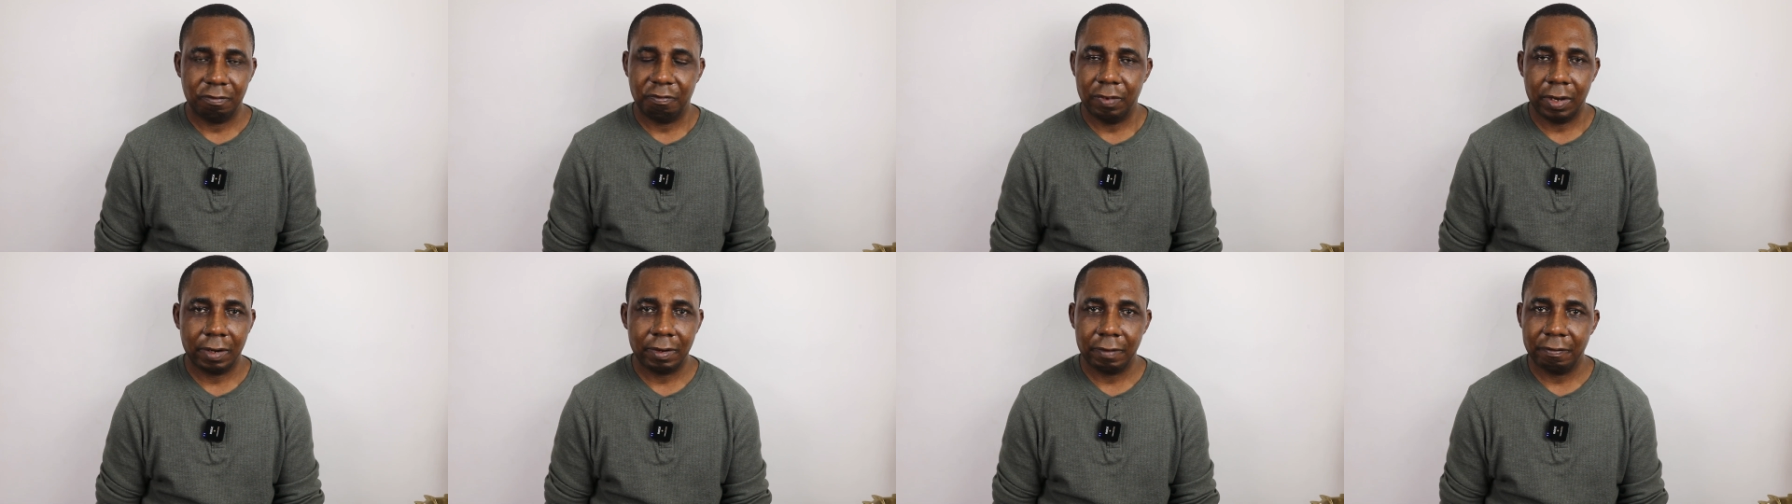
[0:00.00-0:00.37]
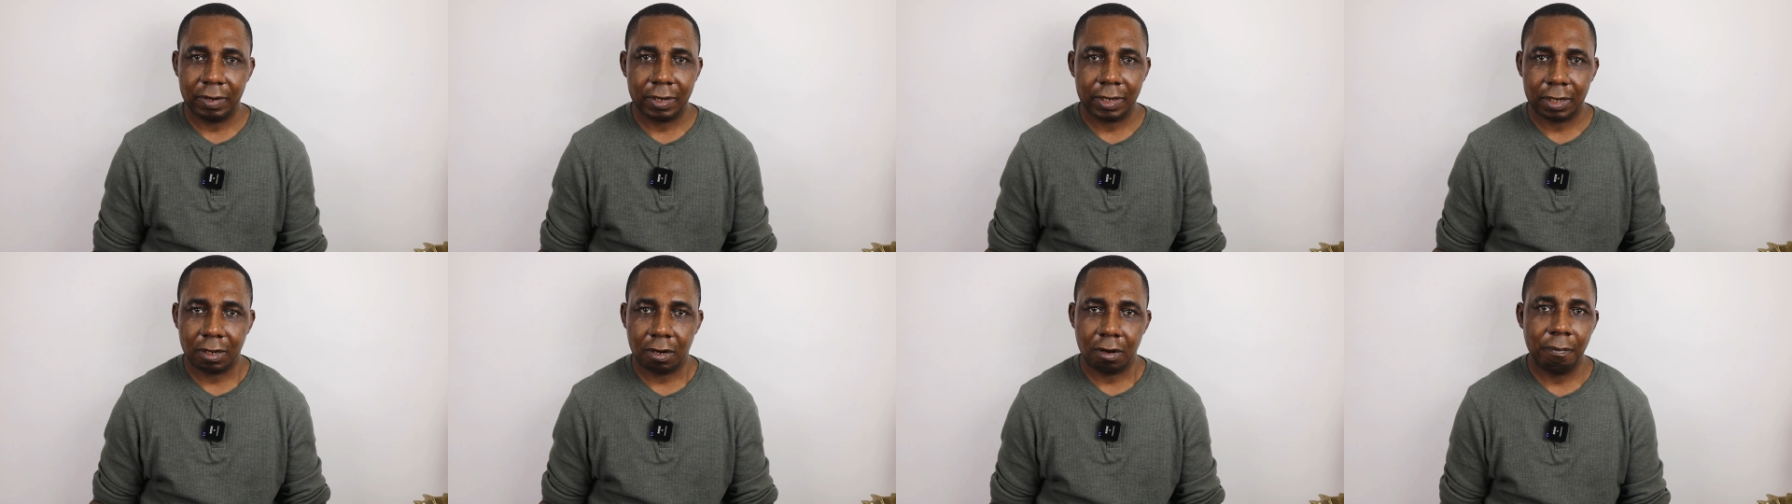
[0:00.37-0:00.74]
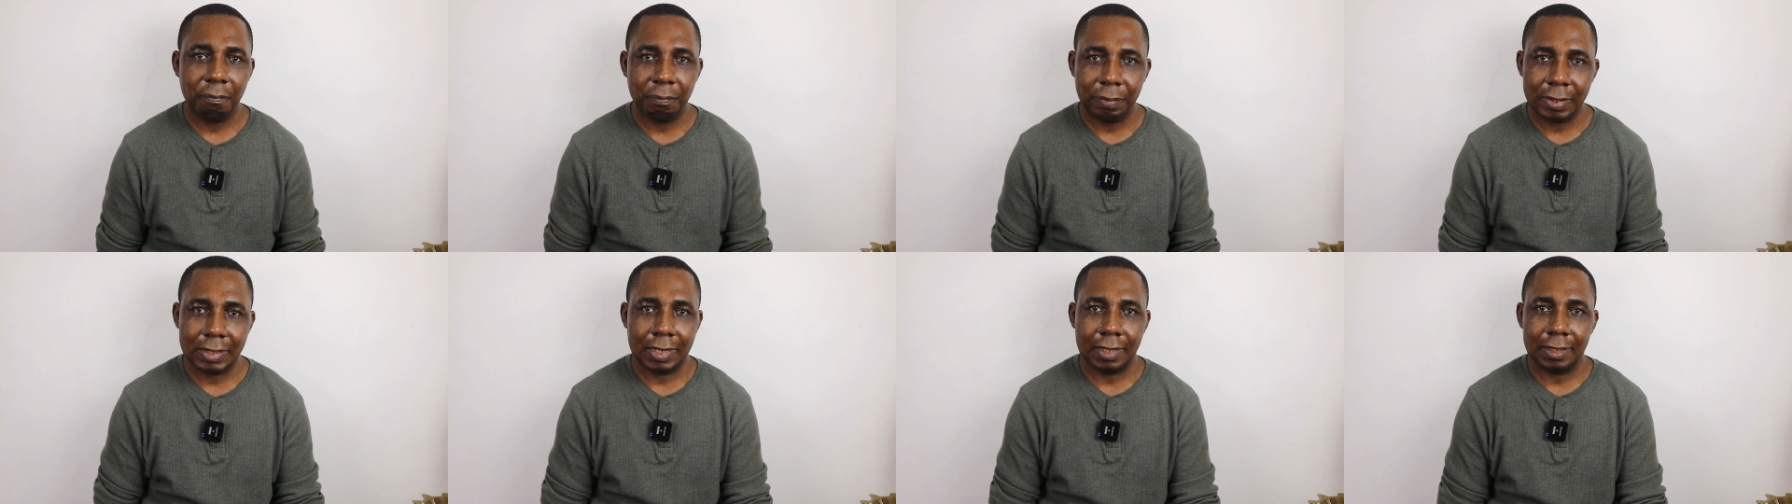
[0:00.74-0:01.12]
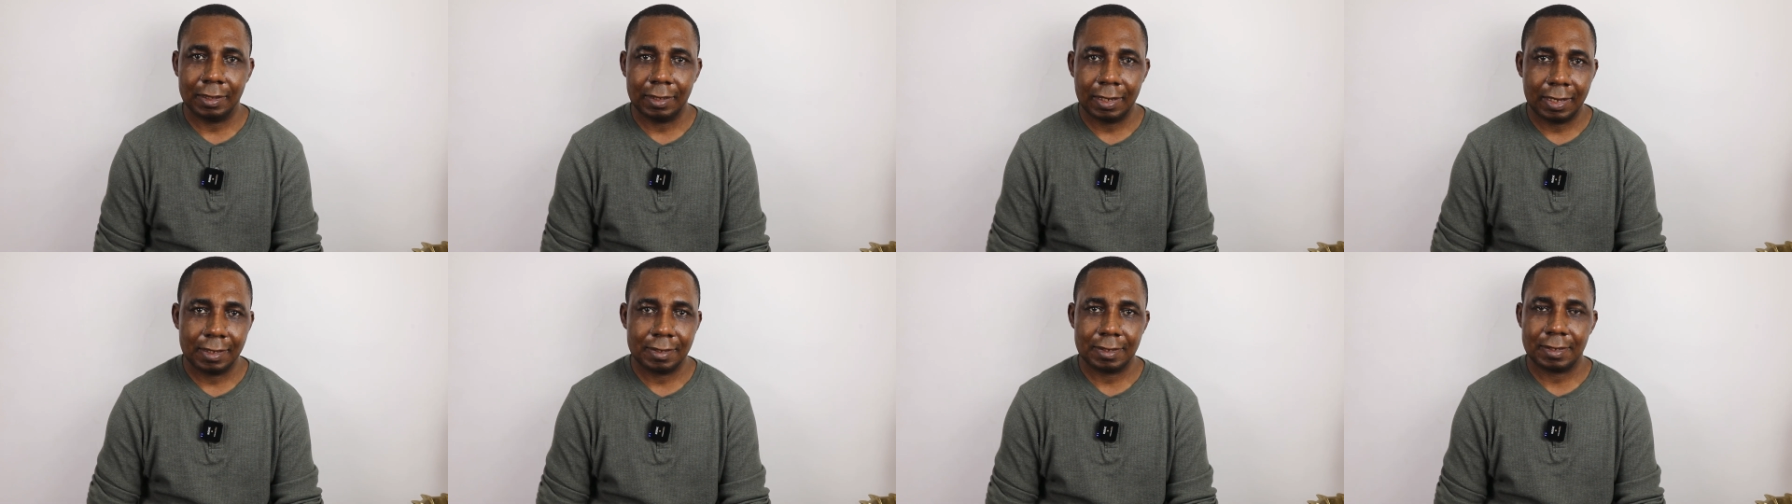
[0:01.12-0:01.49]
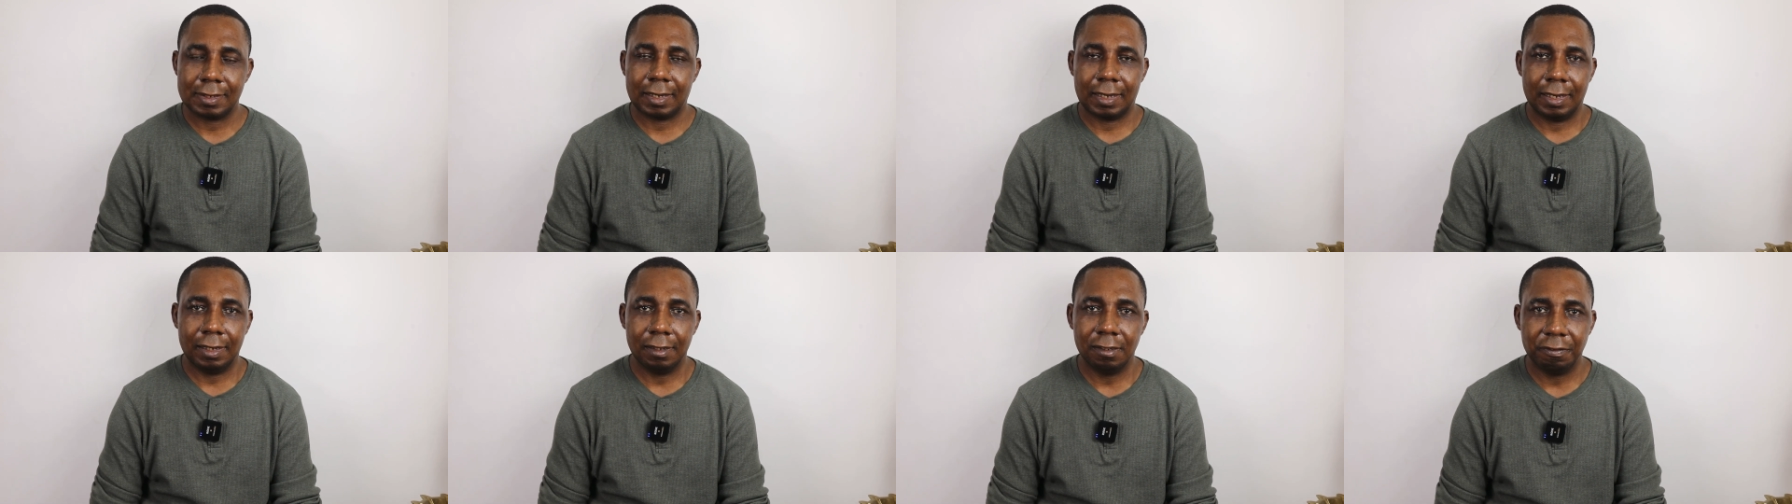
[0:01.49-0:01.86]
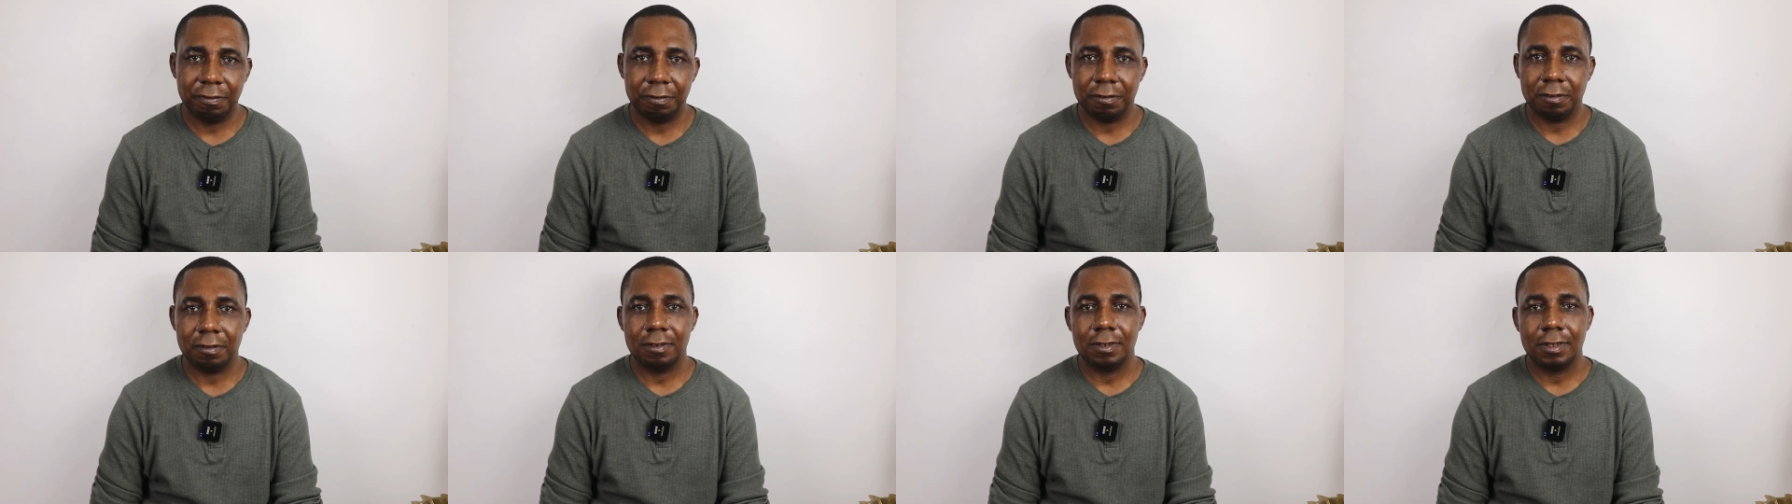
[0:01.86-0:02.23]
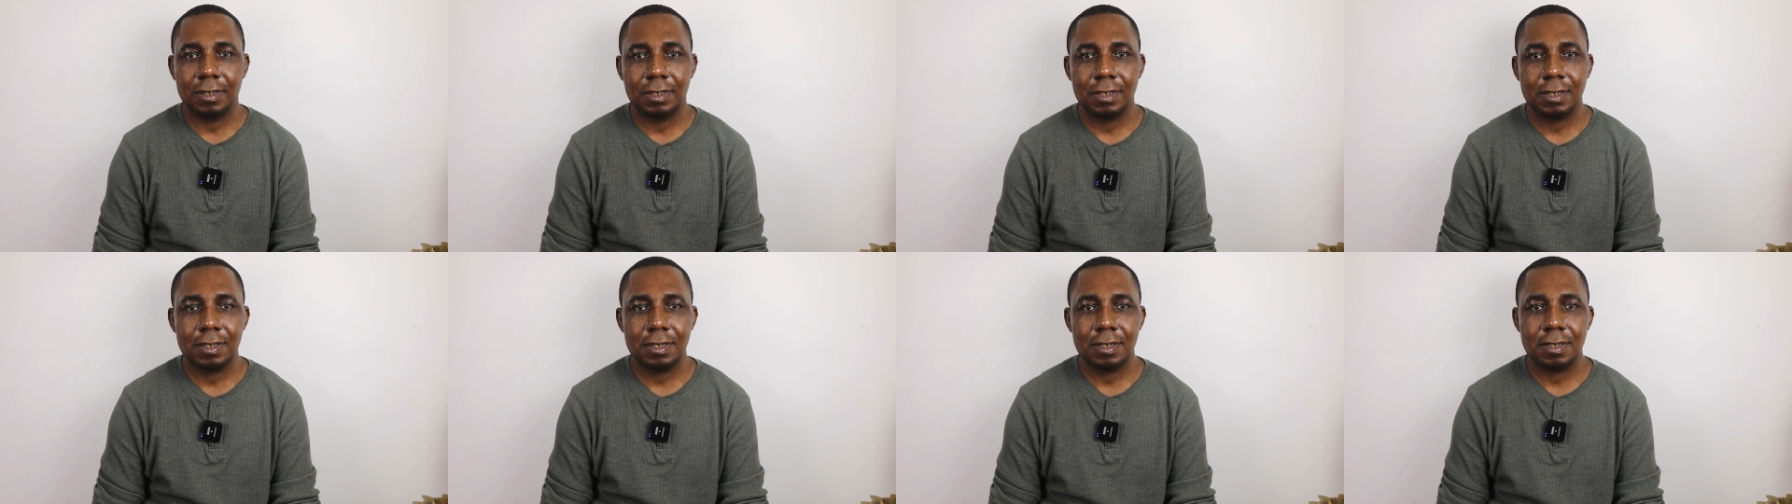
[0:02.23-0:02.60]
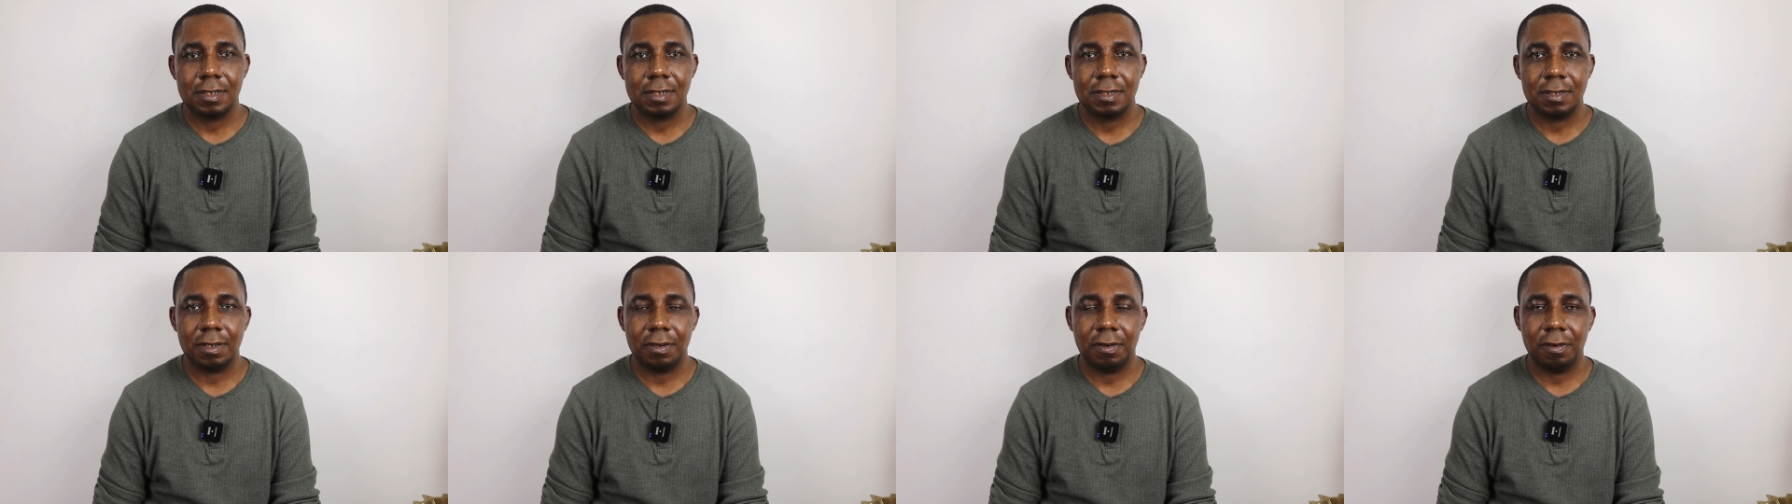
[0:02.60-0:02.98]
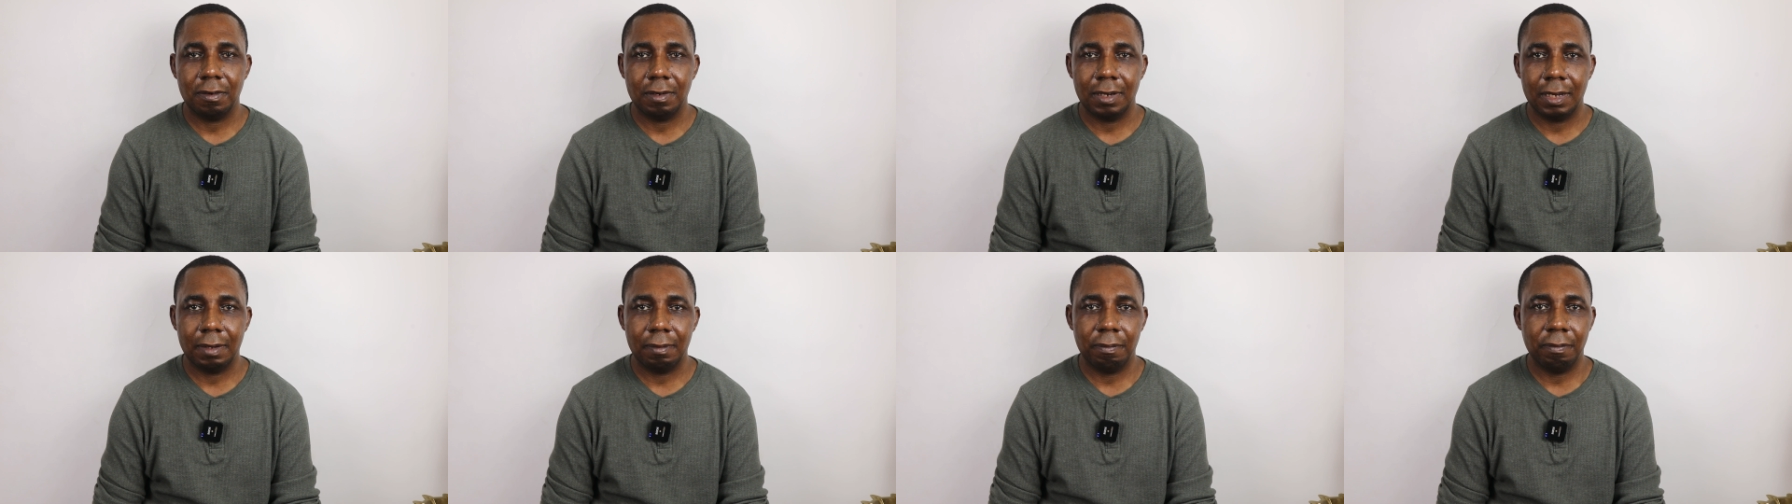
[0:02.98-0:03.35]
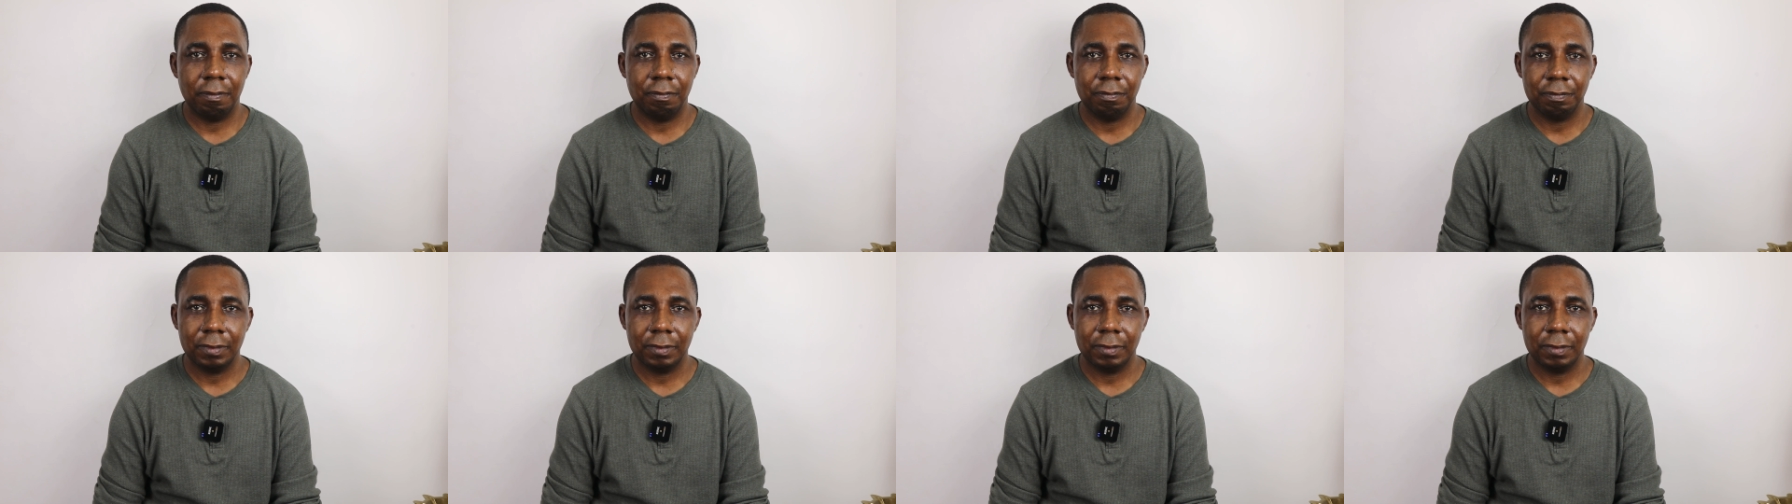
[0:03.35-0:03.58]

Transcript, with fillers: very very competent and skillful so I'm,